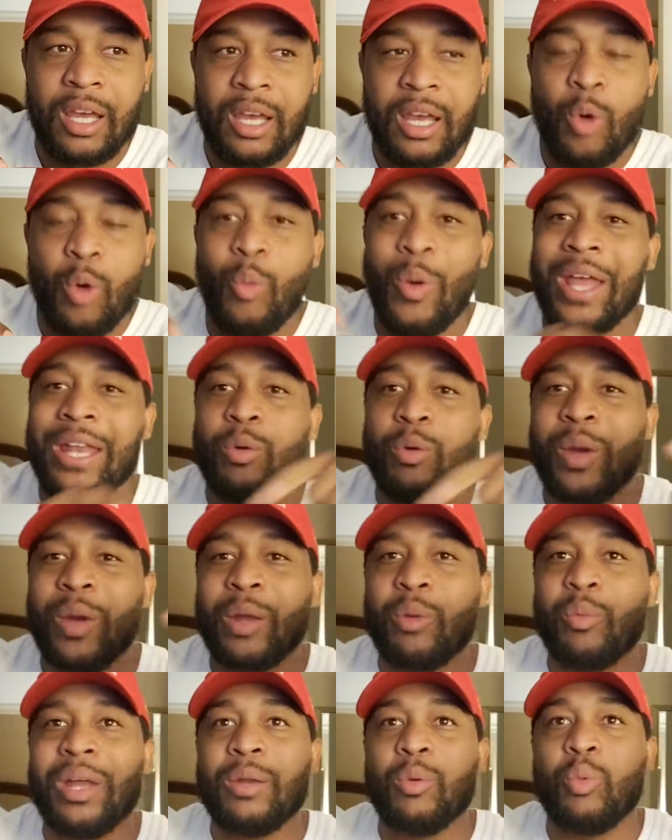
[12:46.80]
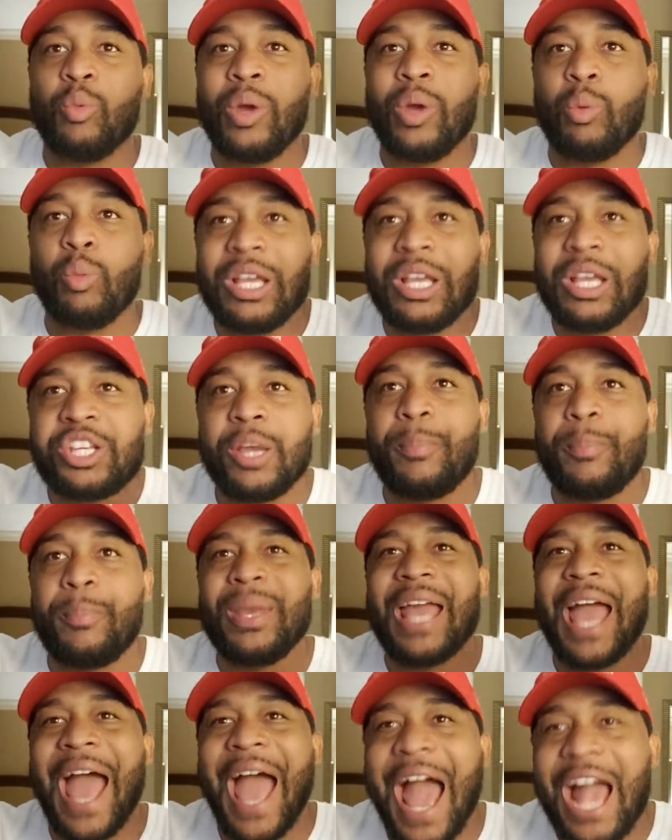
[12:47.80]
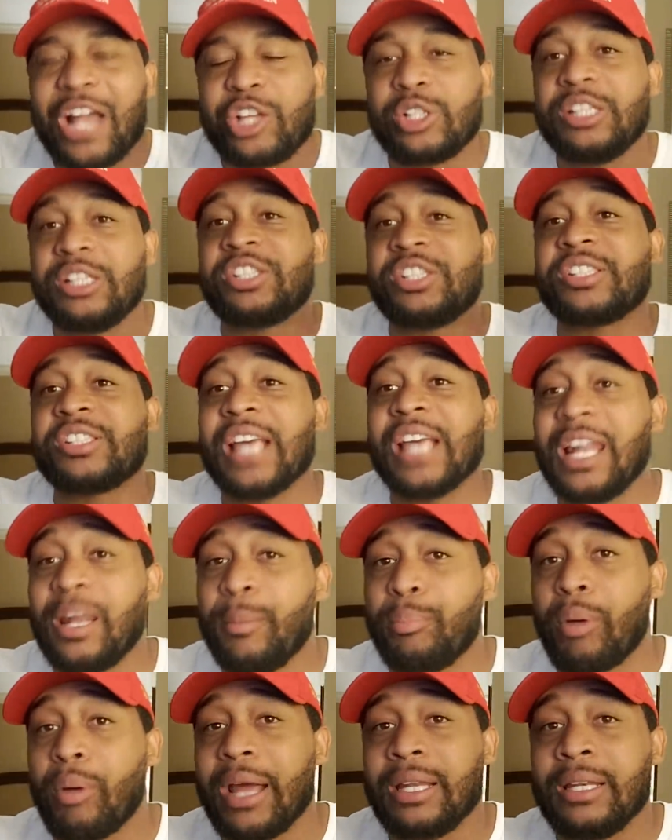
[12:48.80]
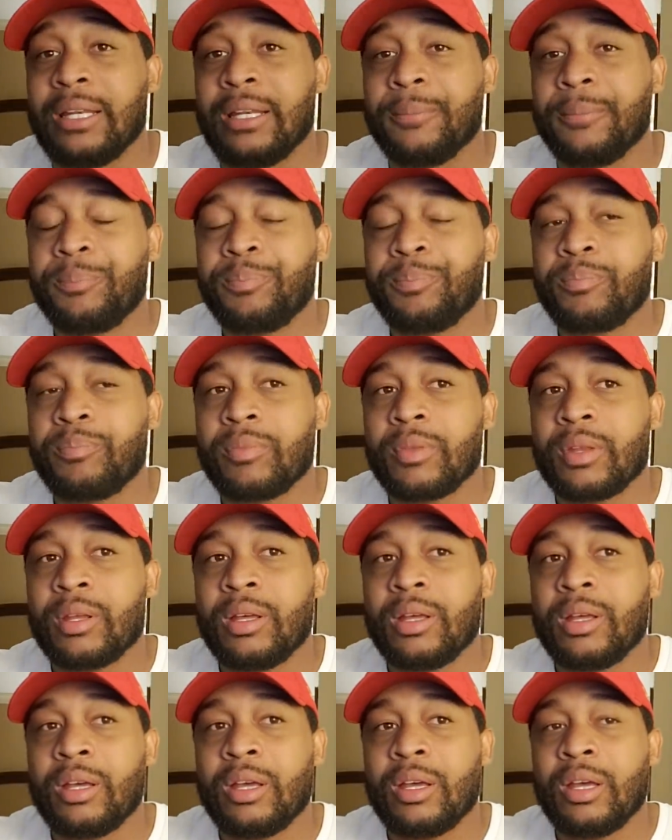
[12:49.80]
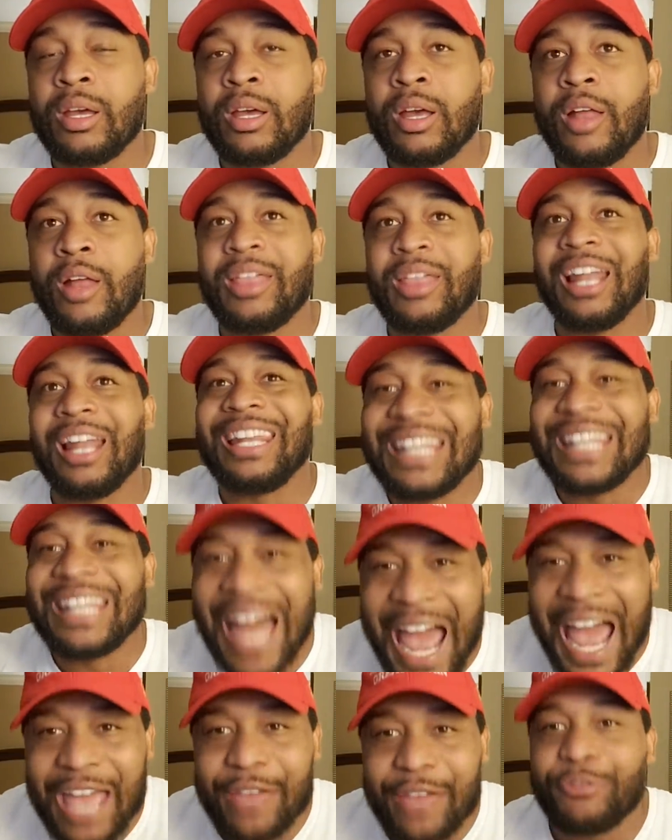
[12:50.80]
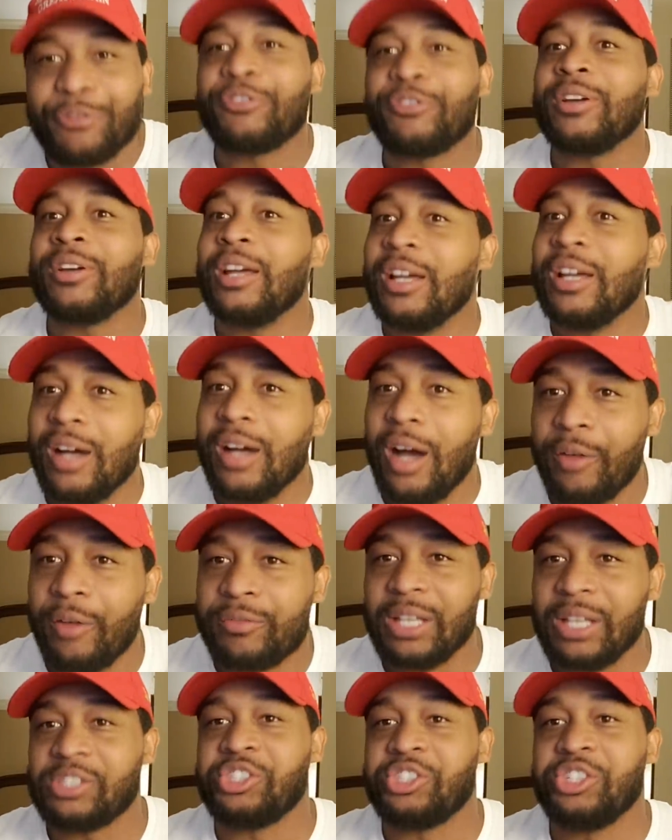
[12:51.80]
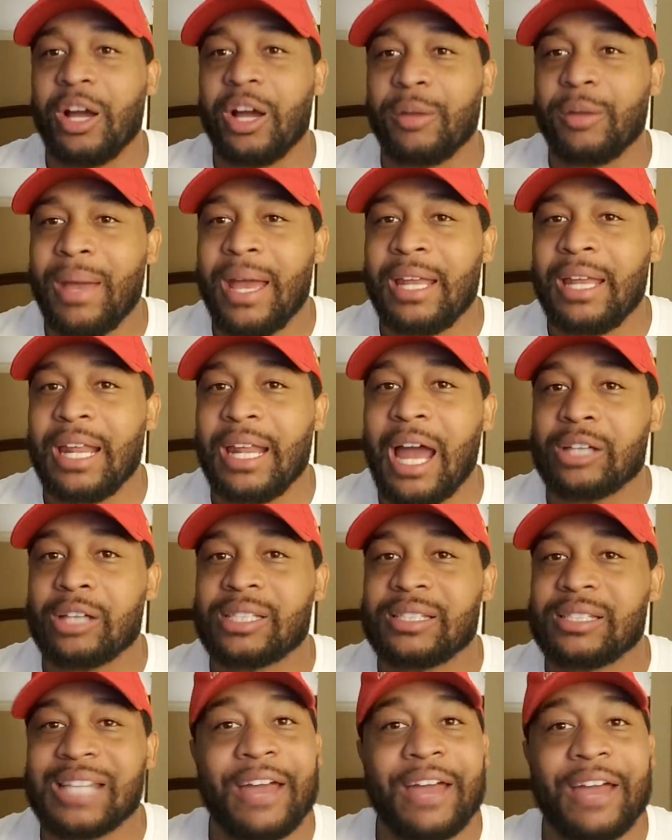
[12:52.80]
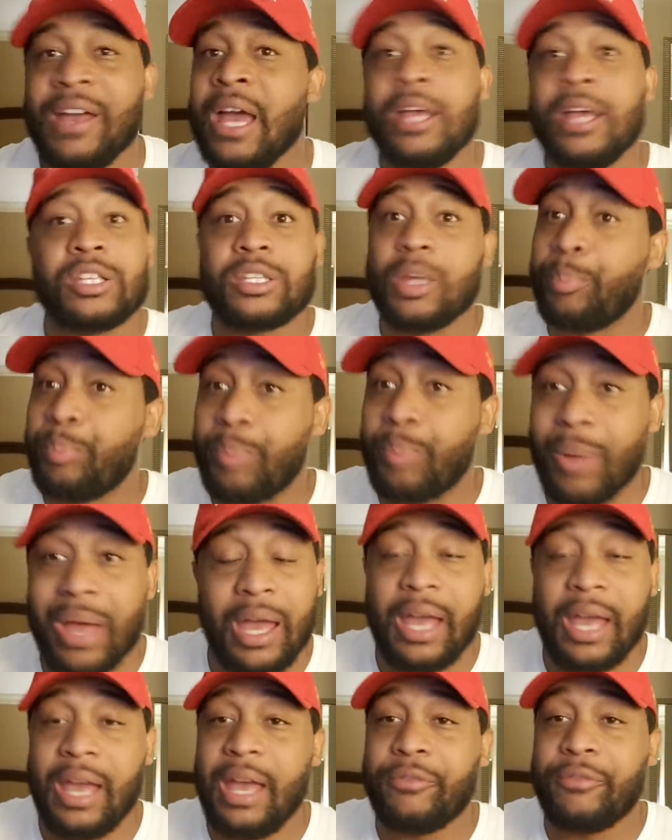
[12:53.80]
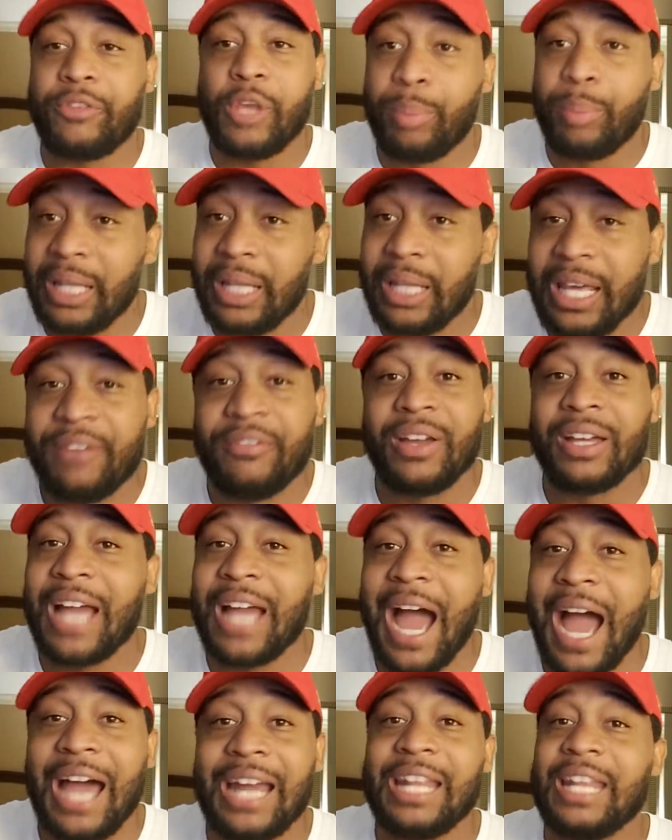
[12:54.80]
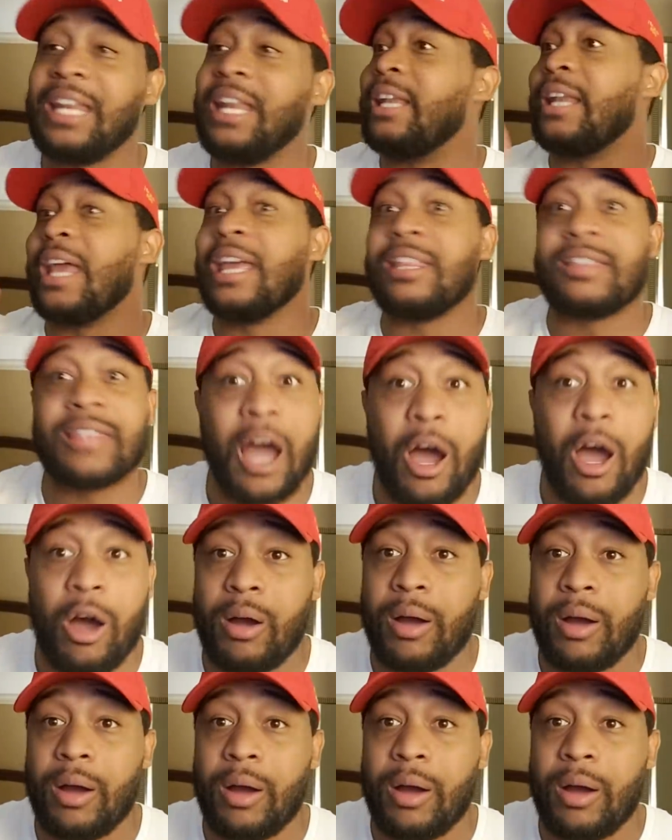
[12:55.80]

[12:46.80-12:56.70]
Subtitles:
When we should be actually celebrating the life of this young man that lost his life. So if you believe in God and they thought